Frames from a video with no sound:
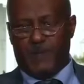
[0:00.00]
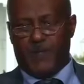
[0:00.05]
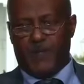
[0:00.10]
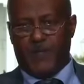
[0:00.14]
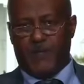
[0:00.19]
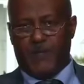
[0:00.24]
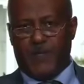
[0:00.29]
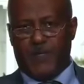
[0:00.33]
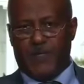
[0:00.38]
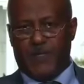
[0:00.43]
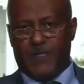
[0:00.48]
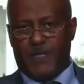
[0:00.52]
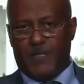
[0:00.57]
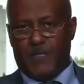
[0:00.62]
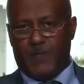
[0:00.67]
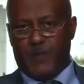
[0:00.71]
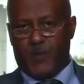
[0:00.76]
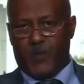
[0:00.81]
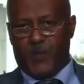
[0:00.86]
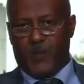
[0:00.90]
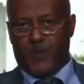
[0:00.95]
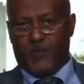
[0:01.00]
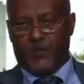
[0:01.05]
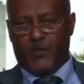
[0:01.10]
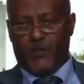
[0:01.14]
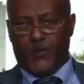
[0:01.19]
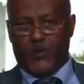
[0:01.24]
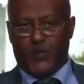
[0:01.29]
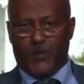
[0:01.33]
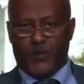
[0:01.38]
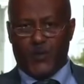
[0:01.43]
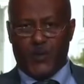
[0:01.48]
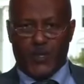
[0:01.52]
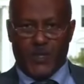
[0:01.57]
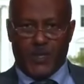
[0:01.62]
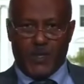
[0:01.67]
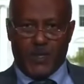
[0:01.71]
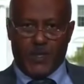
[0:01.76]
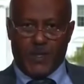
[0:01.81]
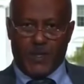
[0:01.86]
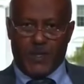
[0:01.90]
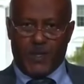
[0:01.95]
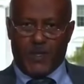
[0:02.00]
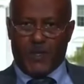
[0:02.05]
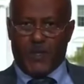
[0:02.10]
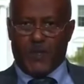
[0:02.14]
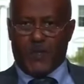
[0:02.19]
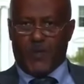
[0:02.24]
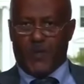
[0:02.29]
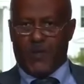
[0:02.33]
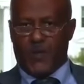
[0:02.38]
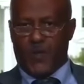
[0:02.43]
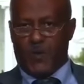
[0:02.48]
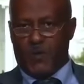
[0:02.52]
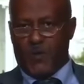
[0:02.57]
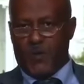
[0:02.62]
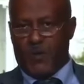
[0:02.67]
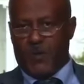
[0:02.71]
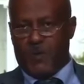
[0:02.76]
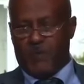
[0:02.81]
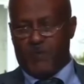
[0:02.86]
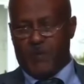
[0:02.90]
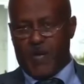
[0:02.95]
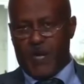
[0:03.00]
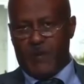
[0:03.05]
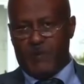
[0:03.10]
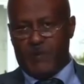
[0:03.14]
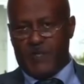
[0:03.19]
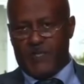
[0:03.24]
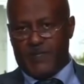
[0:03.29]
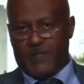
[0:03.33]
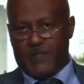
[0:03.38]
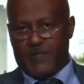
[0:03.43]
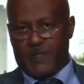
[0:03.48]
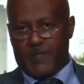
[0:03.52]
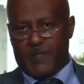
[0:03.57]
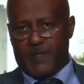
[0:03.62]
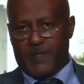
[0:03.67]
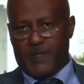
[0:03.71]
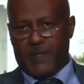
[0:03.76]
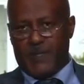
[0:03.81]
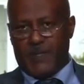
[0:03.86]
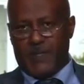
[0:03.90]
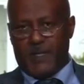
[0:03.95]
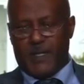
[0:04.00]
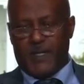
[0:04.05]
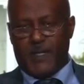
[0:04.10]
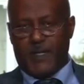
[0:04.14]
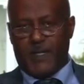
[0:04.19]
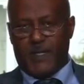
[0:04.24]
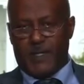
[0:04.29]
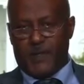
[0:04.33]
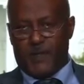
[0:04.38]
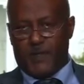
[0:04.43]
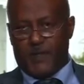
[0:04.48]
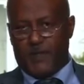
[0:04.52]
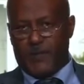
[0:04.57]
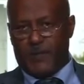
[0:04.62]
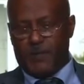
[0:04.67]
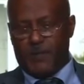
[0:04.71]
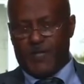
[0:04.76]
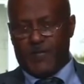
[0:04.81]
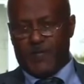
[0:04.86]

Previously, there were two Oromo prime minister and the leader of the